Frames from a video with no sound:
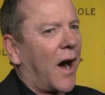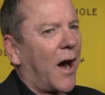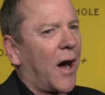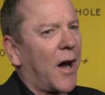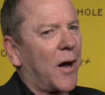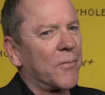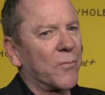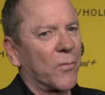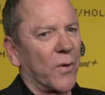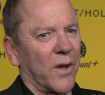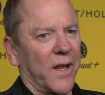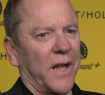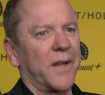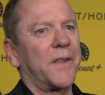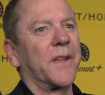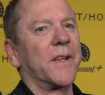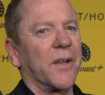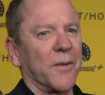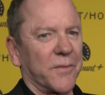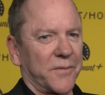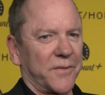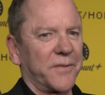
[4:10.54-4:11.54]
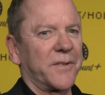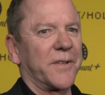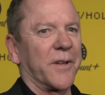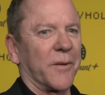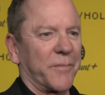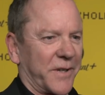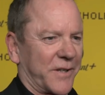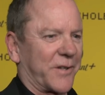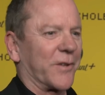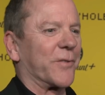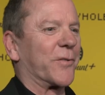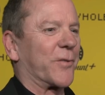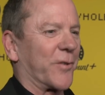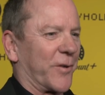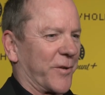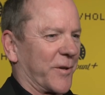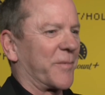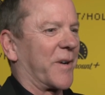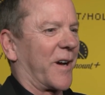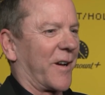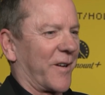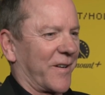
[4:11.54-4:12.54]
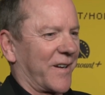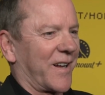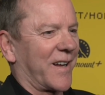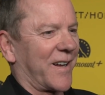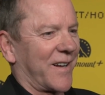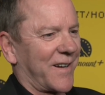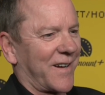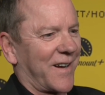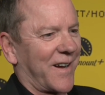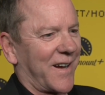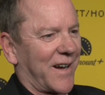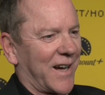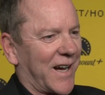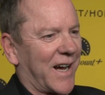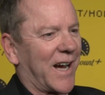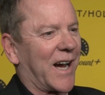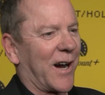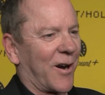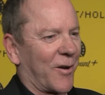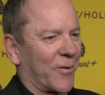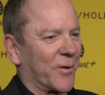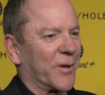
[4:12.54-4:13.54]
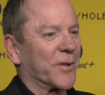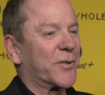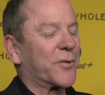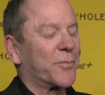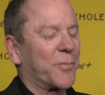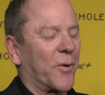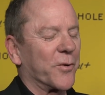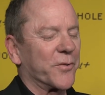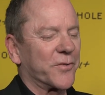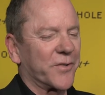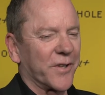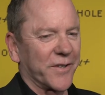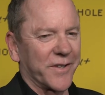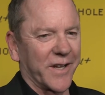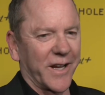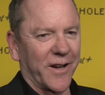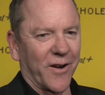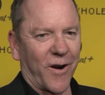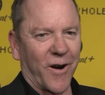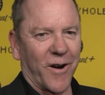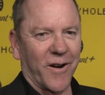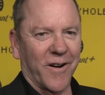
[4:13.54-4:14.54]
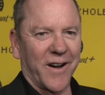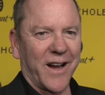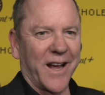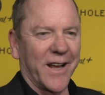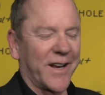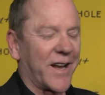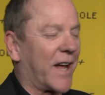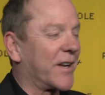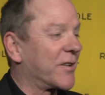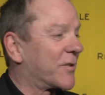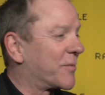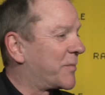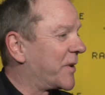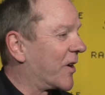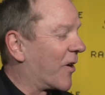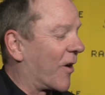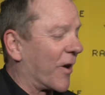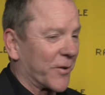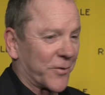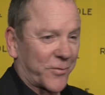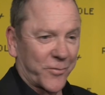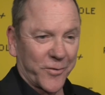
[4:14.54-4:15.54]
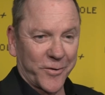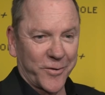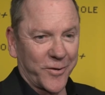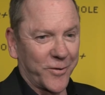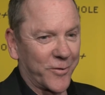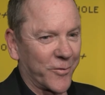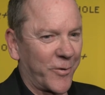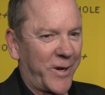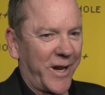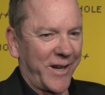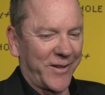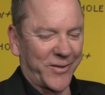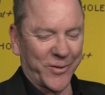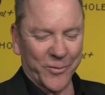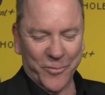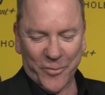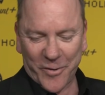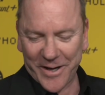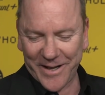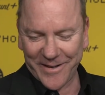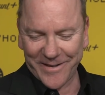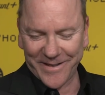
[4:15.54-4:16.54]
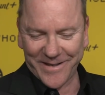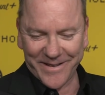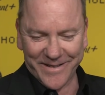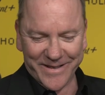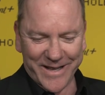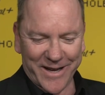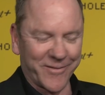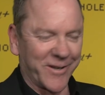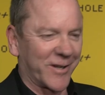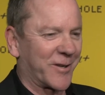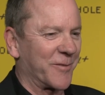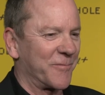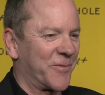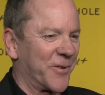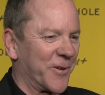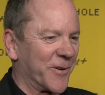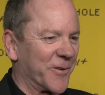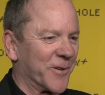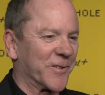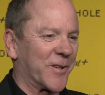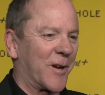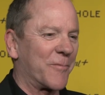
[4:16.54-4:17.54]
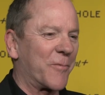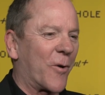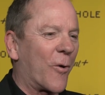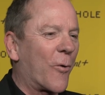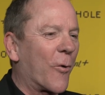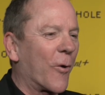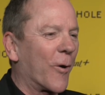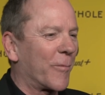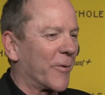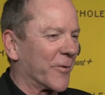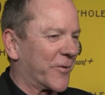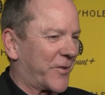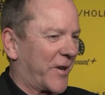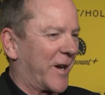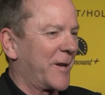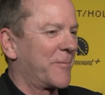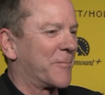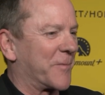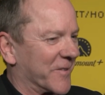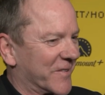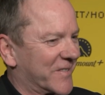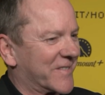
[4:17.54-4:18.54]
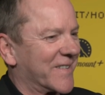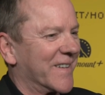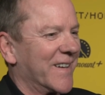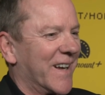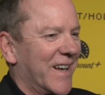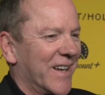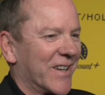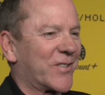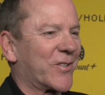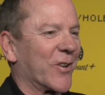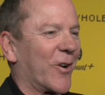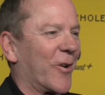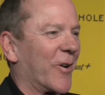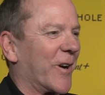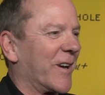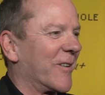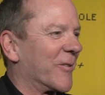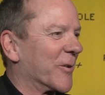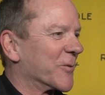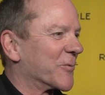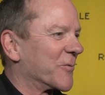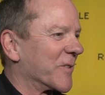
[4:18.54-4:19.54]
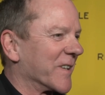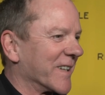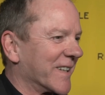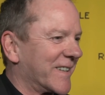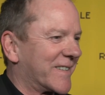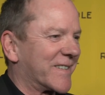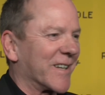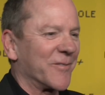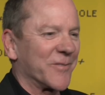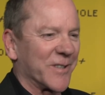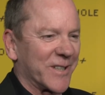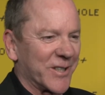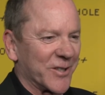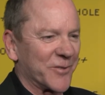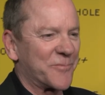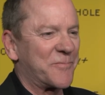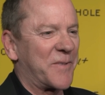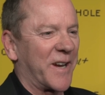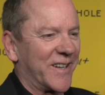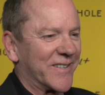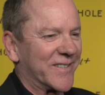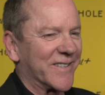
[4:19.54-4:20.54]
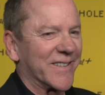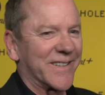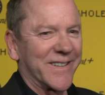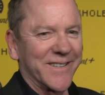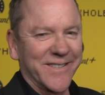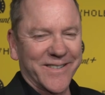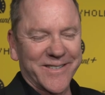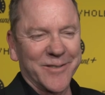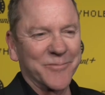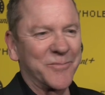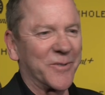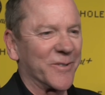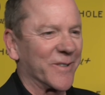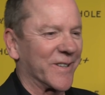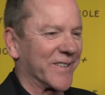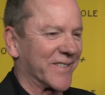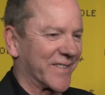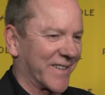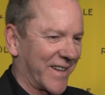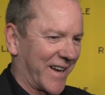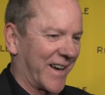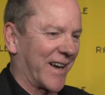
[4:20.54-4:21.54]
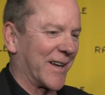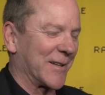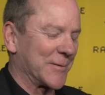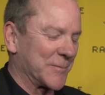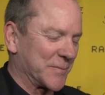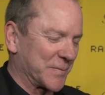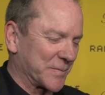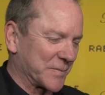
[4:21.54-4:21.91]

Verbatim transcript: Um, well, I think they'll, they'll be concerned about uh, how exposed that they are. And, and to be honest with you, the reason why I didn't have a computer is I'm a horrible typist. So it was really something as basic and simple as that